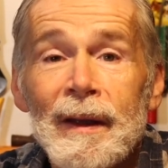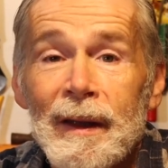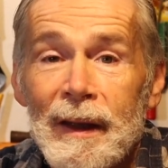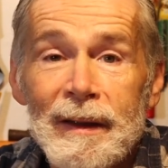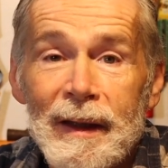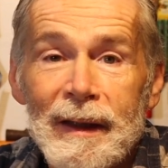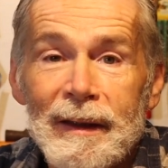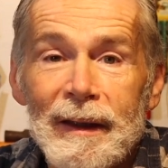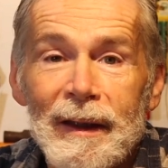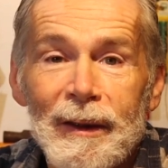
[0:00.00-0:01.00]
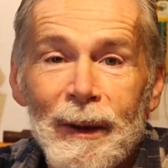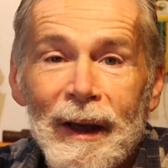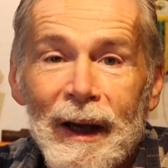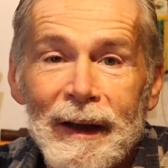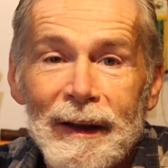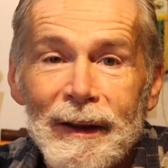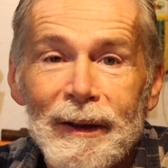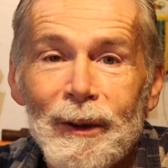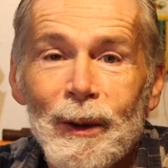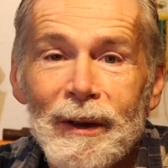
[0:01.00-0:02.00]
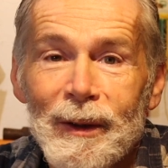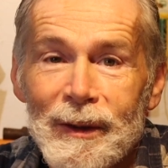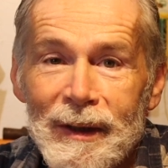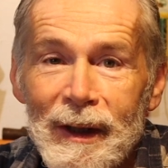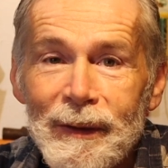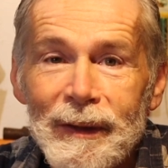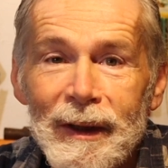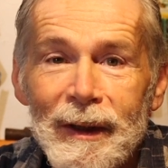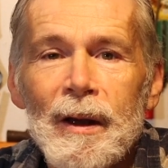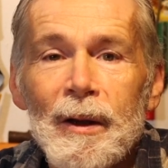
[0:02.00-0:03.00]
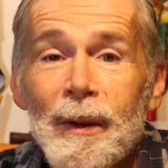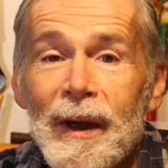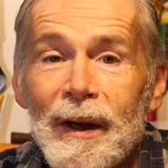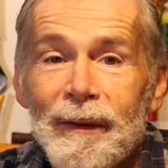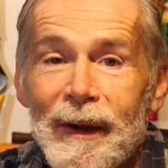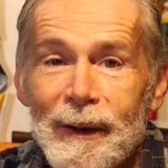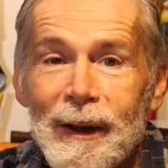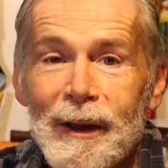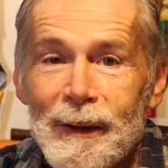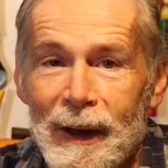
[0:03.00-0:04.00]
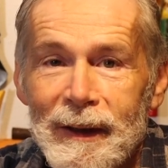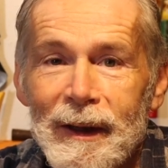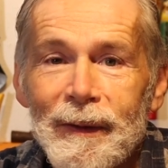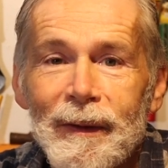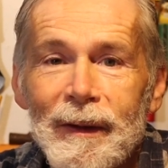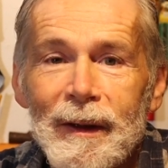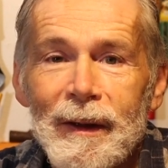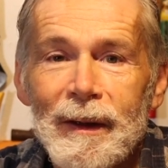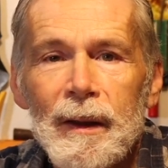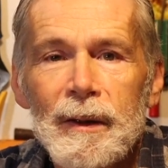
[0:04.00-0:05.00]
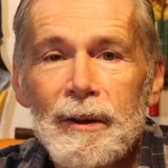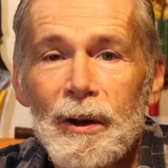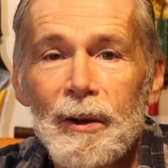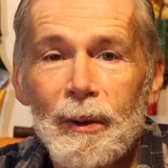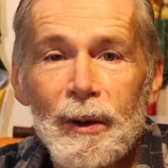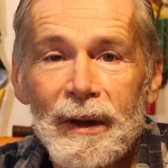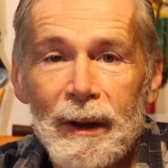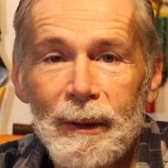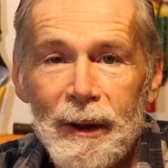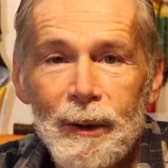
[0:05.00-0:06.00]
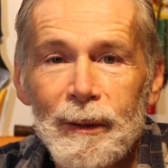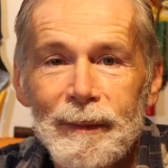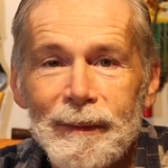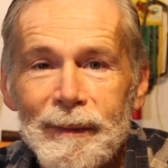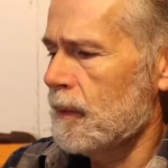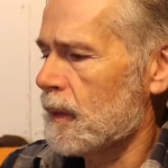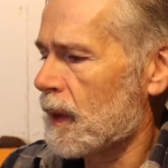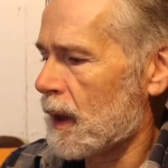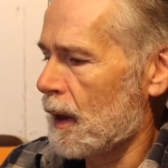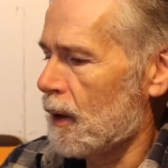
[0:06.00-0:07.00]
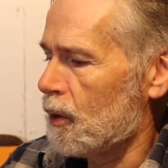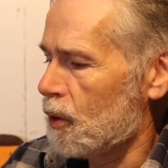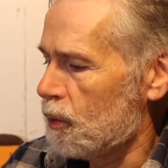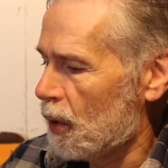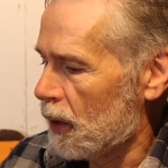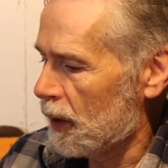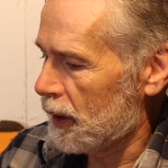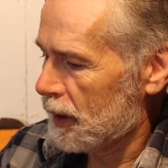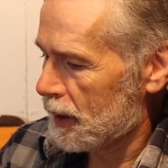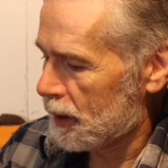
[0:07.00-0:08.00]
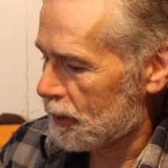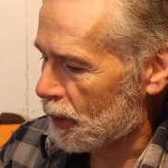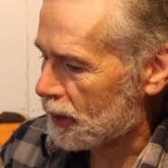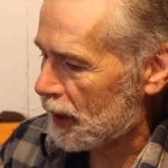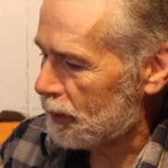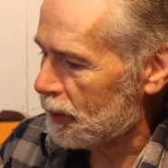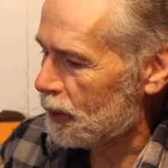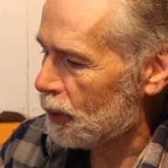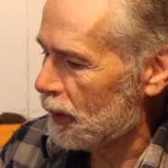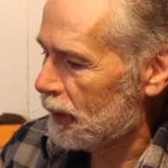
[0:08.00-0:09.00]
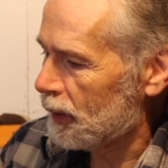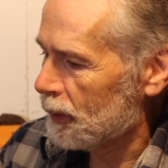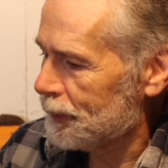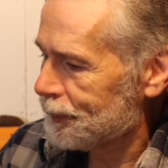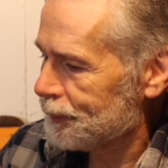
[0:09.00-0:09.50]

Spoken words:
Instead, we are do-it-yourself. We are very creative. So what can we do? Oh boy, what can we do with you?